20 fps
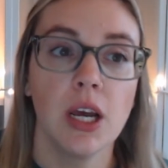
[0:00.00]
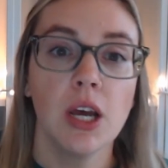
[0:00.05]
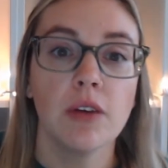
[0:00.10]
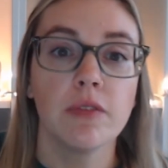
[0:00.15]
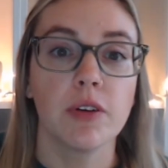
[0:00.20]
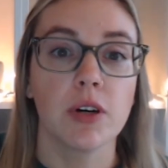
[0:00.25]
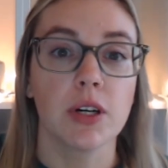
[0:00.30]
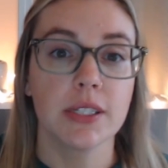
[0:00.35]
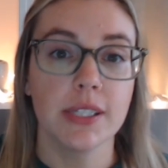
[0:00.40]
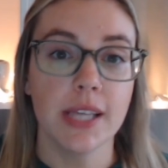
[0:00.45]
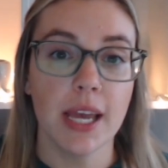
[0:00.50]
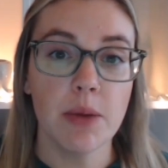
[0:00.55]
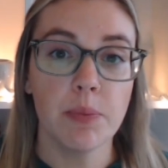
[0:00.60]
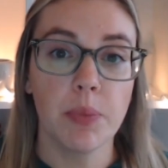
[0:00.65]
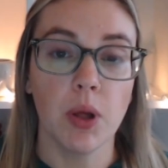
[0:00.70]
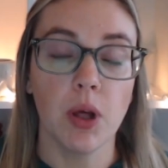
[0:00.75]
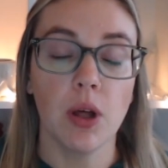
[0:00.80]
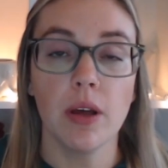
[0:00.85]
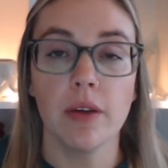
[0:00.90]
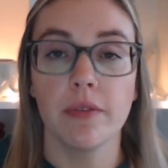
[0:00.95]
For
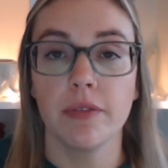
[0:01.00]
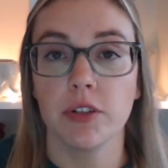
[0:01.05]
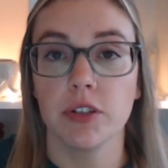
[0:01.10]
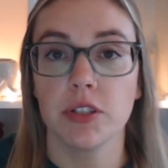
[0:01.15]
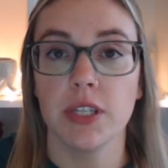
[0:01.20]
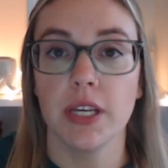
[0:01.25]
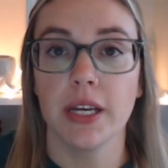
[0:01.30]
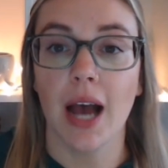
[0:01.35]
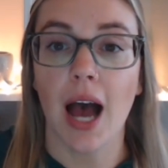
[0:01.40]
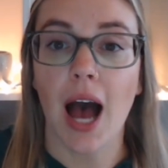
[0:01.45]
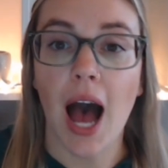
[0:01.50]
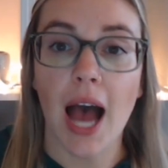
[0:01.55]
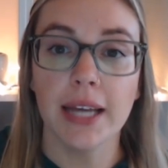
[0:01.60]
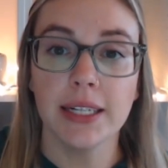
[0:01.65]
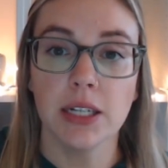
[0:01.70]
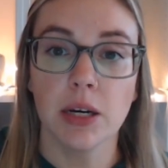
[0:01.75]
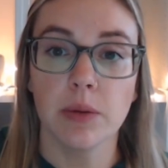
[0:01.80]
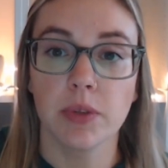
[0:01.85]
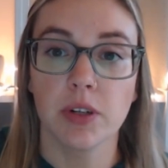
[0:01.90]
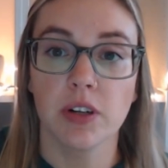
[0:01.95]
example, if you're seeing a high
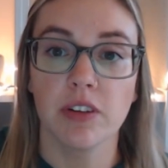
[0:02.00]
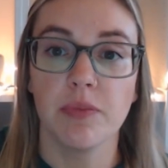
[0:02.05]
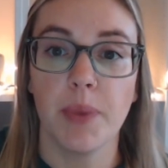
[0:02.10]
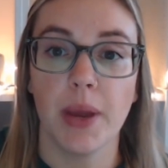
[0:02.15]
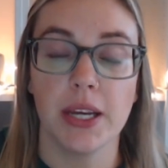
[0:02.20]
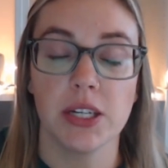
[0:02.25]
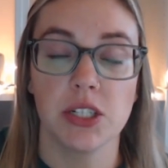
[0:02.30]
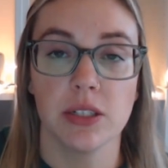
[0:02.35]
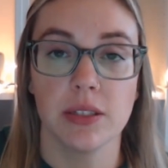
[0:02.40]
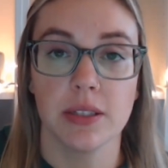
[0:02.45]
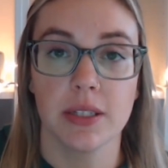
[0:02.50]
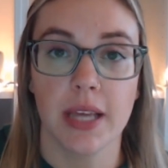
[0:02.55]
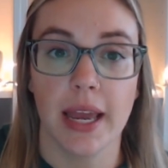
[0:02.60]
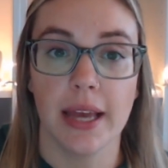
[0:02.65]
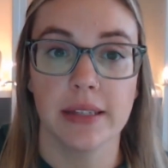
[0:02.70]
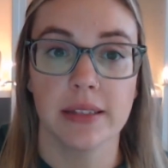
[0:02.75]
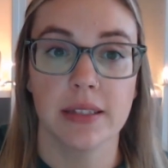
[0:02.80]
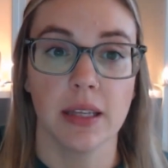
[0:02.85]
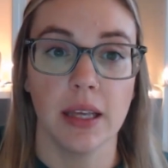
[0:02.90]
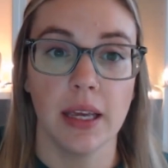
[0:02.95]
number of patients
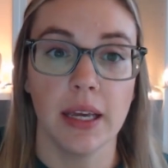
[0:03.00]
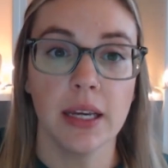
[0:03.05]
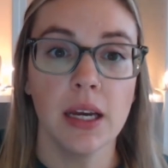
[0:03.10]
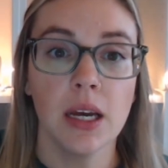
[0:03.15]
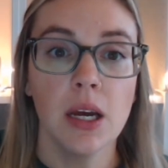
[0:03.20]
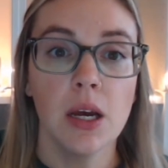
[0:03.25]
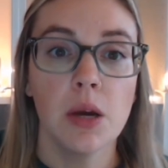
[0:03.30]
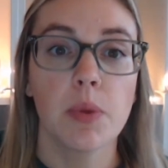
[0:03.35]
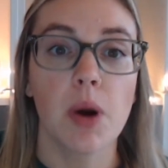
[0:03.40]
canceling,